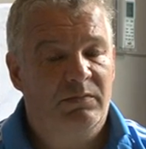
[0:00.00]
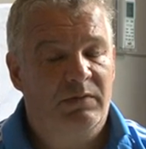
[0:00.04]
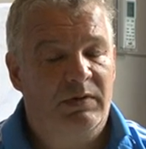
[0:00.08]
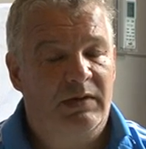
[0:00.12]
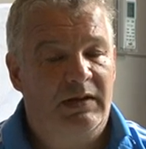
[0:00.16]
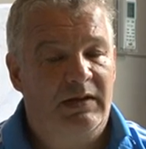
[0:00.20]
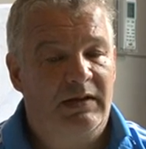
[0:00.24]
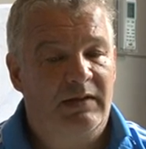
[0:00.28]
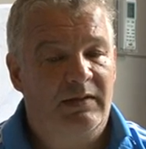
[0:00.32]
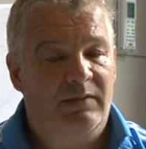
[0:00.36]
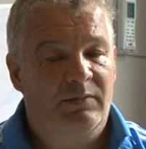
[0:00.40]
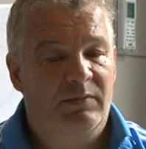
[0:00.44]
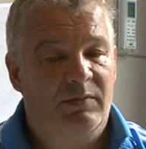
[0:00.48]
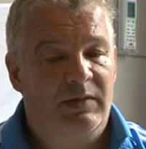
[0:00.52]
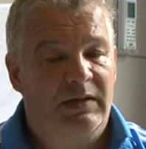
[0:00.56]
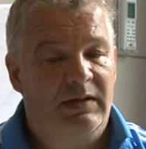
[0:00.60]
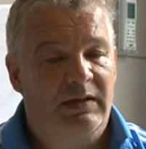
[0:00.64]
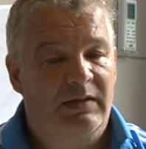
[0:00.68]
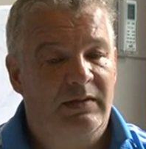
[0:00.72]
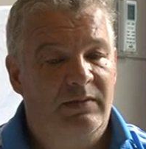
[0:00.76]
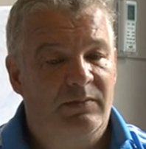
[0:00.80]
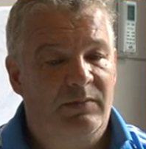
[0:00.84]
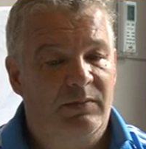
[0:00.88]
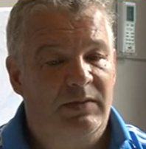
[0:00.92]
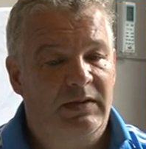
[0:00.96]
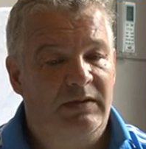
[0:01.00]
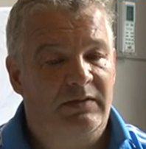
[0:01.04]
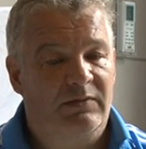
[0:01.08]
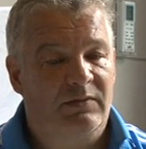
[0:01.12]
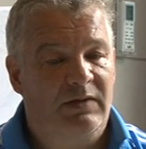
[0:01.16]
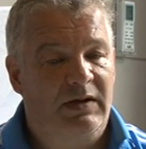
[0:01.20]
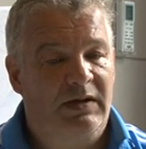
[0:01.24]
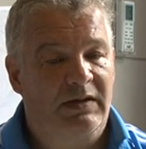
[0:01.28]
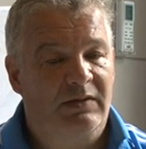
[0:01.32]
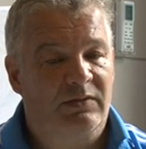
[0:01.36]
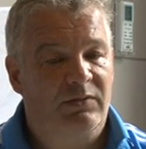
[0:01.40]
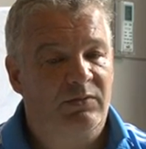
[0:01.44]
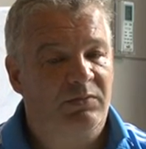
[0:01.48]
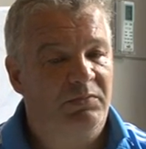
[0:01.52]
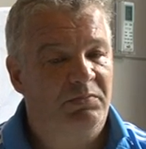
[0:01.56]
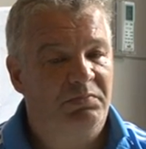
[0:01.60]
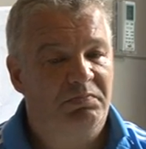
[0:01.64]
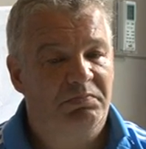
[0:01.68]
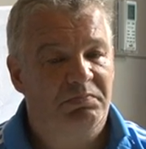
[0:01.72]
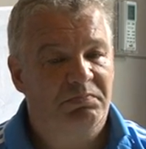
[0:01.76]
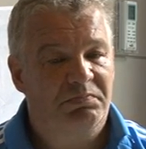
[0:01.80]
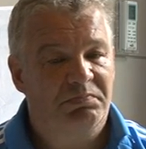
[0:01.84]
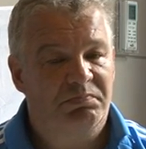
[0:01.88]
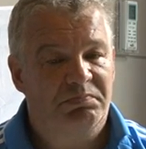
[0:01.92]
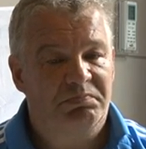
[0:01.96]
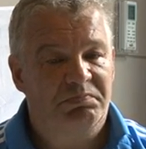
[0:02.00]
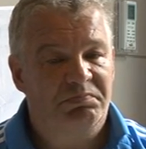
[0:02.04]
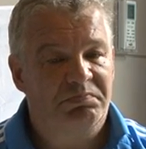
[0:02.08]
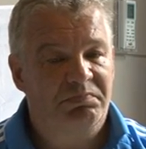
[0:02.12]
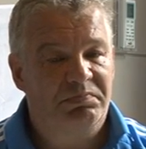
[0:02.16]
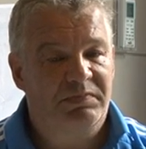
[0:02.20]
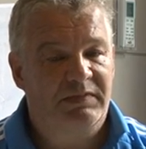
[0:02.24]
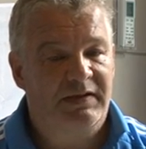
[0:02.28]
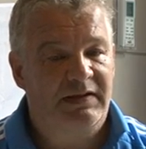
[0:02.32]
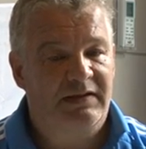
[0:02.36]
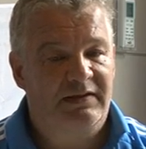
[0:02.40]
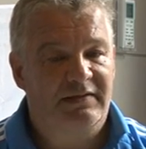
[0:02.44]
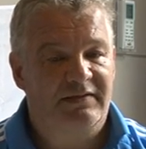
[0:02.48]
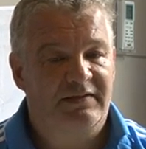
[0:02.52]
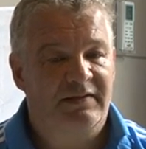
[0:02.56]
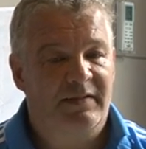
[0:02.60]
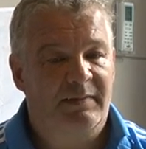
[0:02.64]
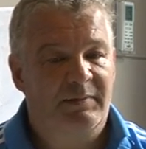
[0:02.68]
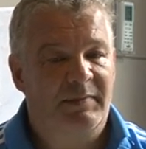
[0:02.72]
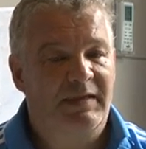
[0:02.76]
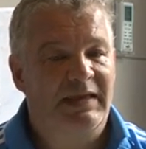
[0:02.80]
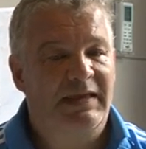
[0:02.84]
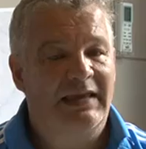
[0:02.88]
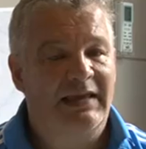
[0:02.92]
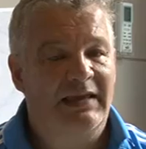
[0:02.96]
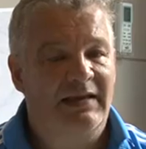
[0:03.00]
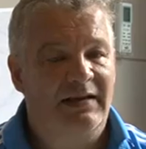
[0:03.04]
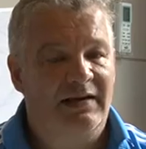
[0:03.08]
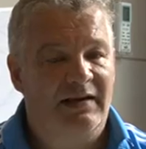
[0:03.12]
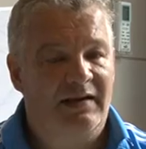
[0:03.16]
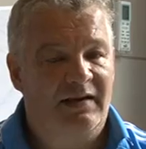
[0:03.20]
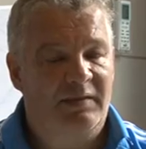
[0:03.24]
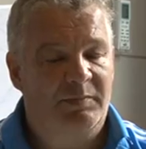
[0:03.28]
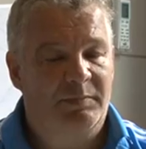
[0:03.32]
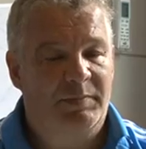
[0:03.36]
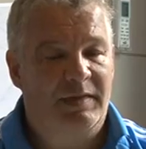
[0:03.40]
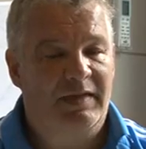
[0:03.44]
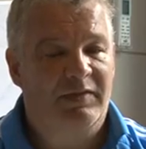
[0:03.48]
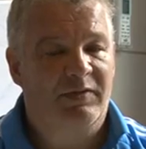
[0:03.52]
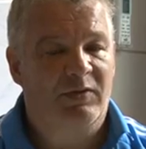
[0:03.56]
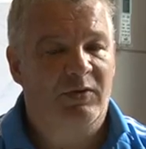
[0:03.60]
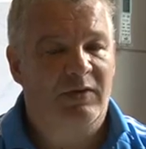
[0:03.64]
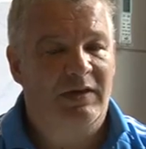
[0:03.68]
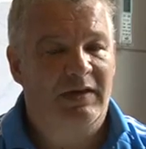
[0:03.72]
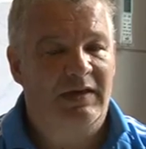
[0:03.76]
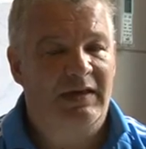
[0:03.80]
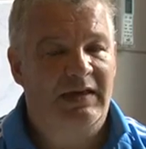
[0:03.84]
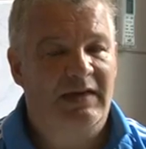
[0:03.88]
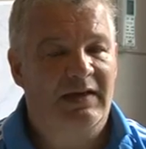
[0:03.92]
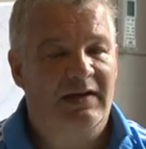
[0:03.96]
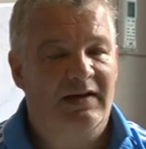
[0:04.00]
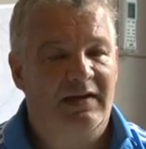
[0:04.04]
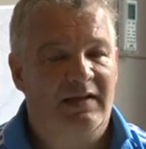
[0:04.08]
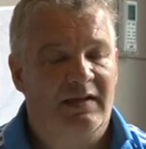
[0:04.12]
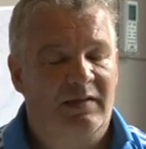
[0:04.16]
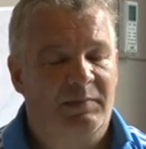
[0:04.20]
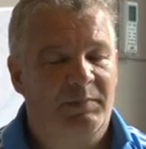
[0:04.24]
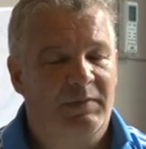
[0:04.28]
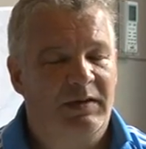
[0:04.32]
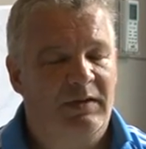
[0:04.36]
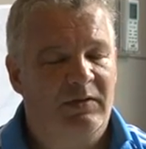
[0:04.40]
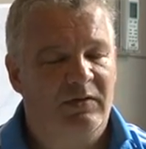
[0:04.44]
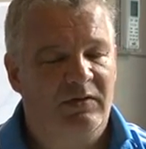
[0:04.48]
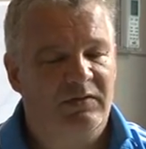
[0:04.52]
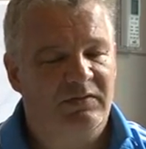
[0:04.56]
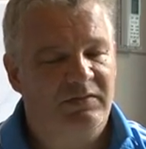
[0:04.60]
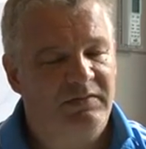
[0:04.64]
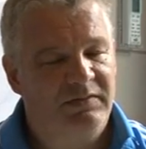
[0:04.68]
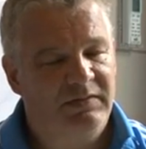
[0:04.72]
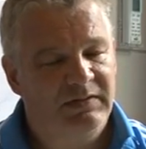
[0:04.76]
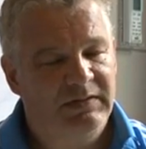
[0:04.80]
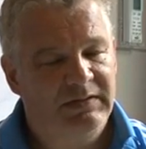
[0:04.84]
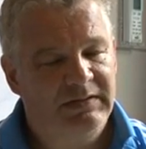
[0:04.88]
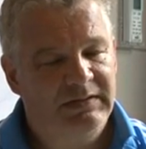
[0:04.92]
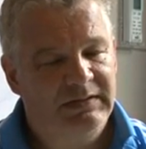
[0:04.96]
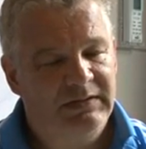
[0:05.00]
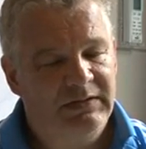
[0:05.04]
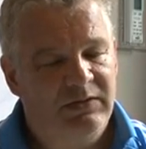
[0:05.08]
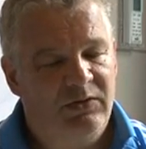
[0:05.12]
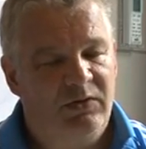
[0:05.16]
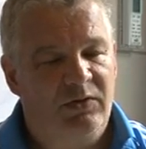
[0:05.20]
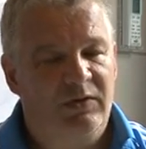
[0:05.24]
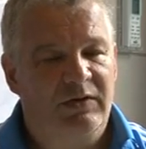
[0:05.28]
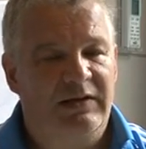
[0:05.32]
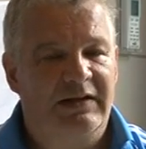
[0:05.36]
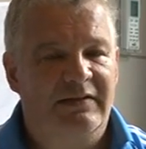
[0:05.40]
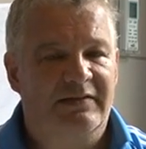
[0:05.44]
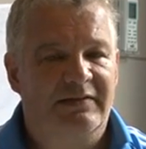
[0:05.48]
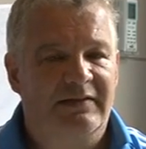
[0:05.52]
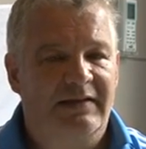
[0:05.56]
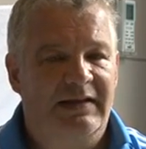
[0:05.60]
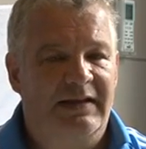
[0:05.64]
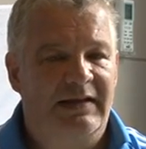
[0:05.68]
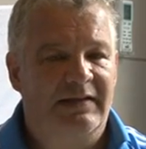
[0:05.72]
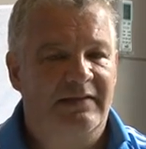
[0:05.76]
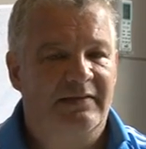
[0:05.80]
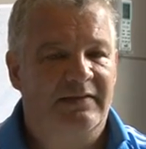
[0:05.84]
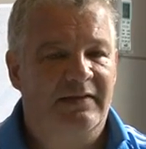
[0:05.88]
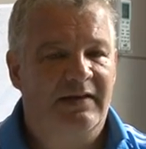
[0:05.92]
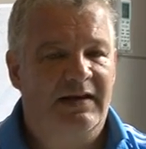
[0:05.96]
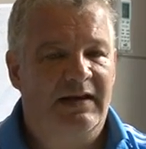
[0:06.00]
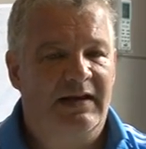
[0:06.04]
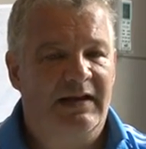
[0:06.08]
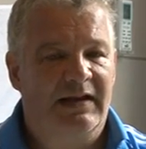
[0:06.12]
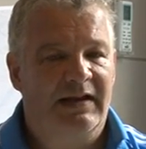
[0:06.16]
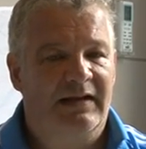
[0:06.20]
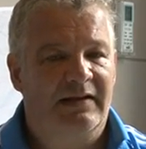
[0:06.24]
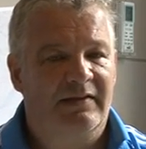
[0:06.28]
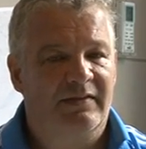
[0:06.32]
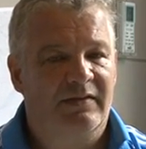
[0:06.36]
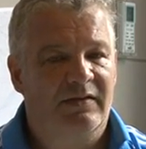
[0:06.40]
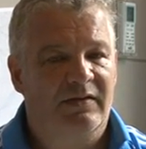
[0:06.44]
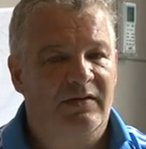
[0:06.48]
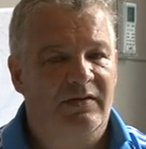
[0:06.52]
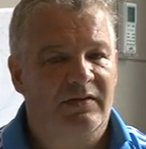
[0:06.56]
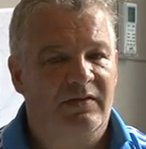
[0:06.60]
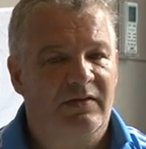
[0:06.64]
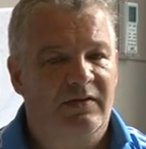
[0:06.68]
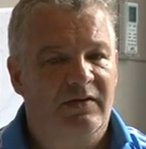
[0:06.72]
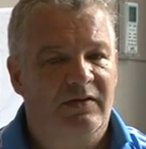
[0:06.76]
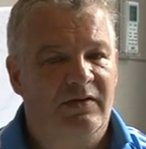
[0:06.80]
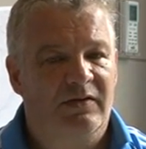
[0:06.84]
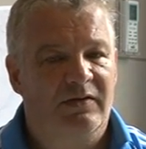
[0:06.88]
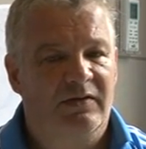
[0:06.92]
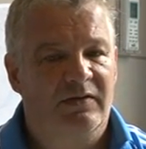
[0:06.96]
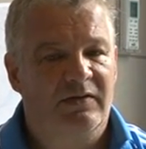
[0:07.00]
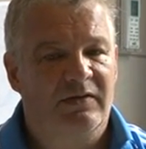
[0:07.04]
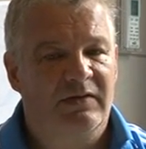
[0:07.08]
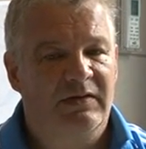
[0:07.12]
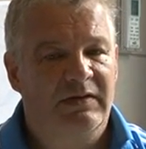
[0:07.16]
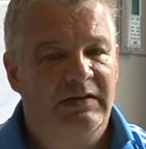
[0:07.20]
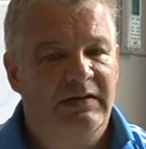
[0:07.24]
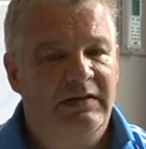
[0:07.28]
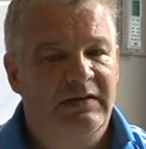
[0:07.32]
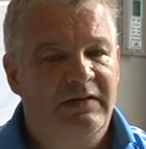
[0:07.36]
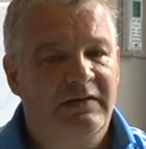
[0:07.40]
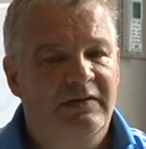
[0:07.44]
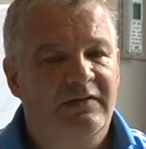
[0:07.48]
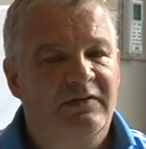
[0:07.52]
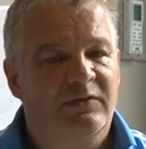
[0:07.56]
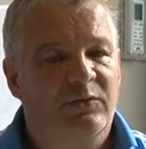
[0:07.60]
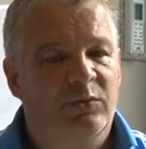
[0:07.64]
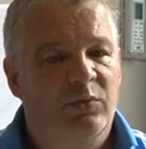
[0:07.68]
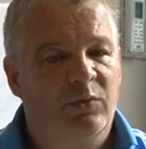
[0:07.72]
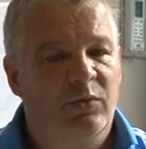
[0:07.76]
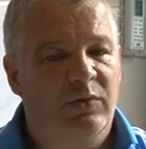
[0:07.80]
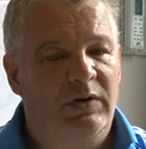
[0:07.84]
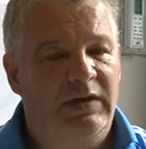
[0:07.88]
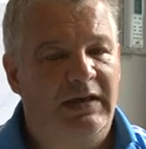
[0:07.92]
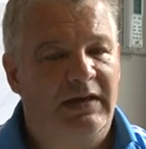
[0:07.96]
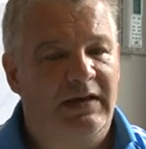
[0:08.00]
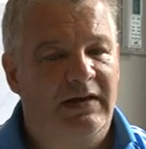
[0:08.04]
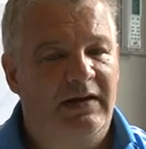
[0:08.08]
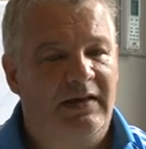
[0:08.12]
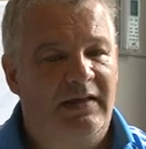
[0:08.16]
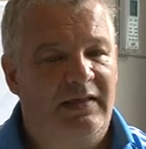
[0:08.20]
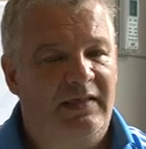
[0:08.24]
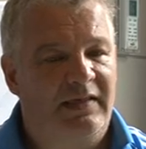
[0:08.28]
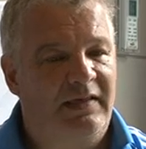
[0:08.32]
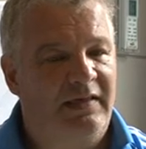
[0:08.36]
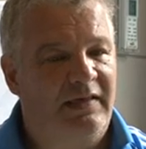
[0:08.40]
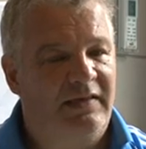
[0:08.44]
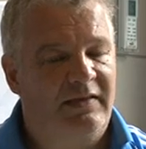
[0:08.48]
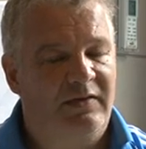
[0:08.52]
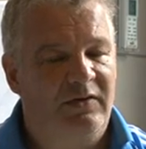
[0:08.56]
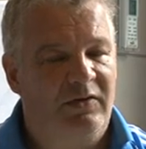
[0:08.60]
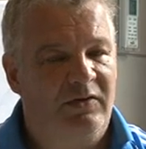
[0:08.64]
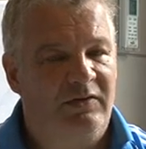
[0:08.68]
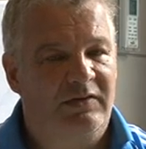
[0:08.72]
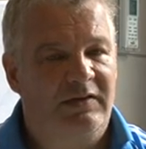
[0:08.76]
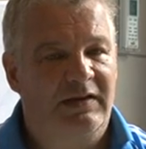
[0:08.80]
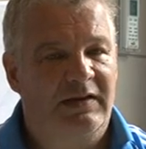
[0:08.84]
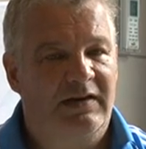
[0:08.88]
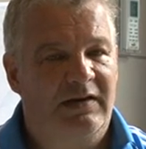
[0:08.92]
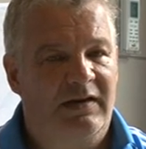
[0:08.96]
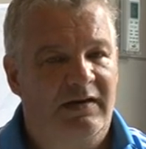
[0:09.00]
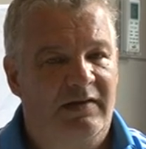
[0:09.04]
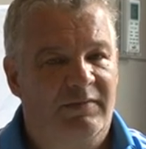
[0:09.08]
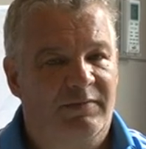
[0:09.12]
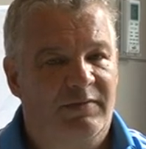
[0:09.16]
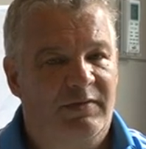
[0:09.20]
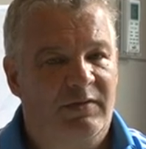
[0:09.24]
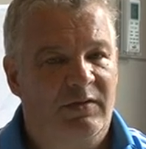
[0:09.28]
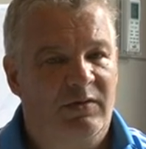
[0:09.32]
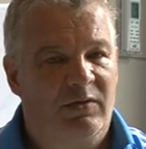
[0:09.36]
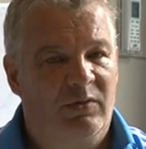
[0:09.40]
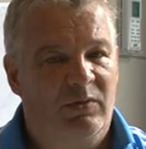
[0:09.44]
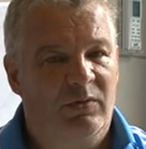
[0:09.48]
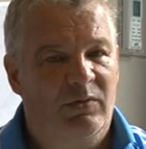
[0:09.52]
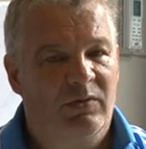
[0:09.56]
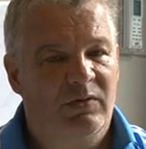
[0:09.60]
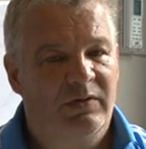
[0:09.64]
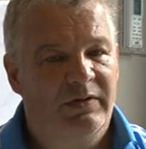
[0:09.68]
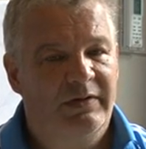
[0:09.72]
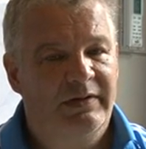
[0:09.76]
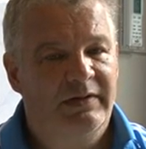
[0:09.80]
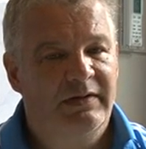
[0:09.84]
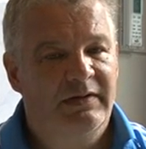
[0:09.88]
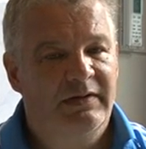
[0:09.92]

we try to teach them English, better English, because honestly in Thailand the school English is not enough, so